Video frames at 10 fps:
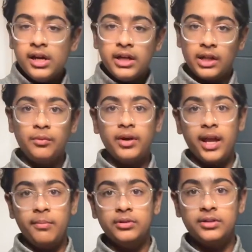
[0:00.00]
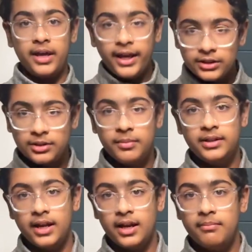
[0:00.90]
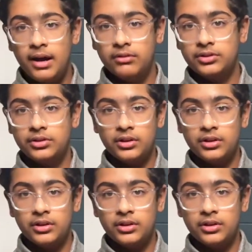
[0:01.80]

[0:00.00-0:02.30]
then we're able to estimate that amount.